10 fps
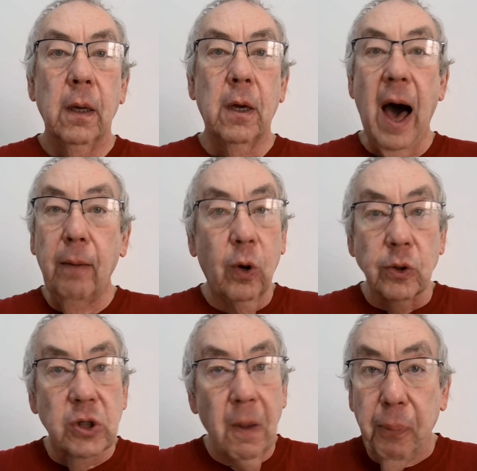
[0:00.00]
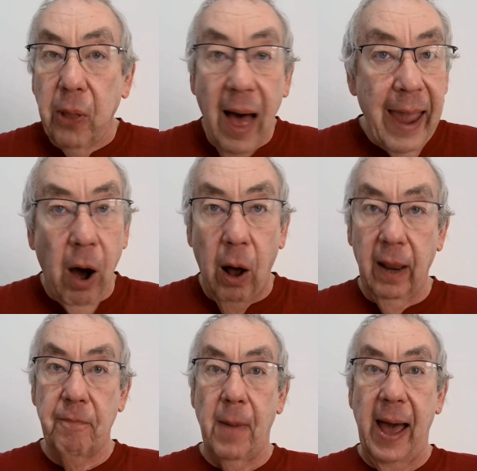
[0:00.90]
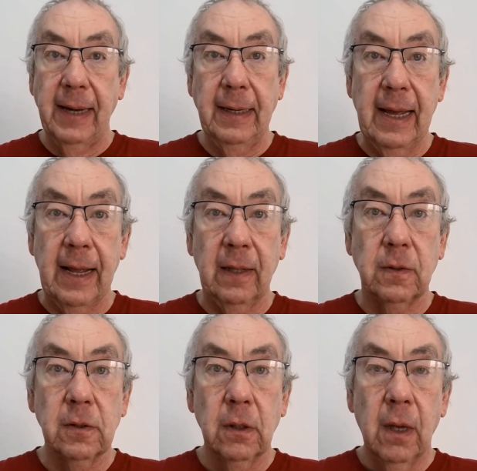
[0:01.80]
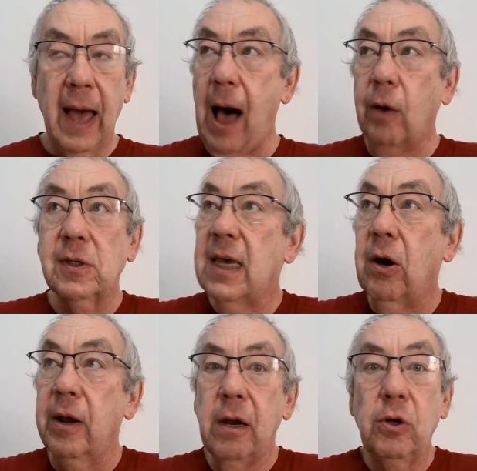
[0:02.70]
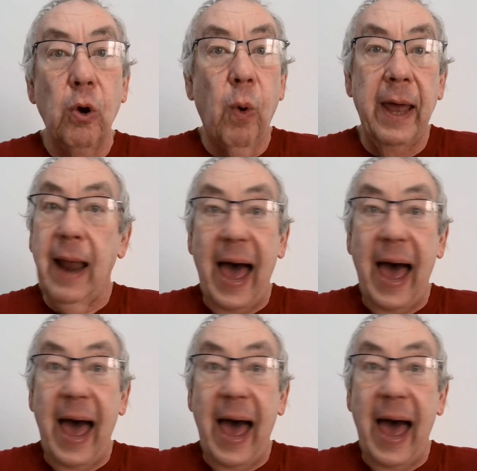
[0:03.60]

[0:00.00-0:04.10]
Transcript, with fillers: God will supply all of my needs. How's He going to do it?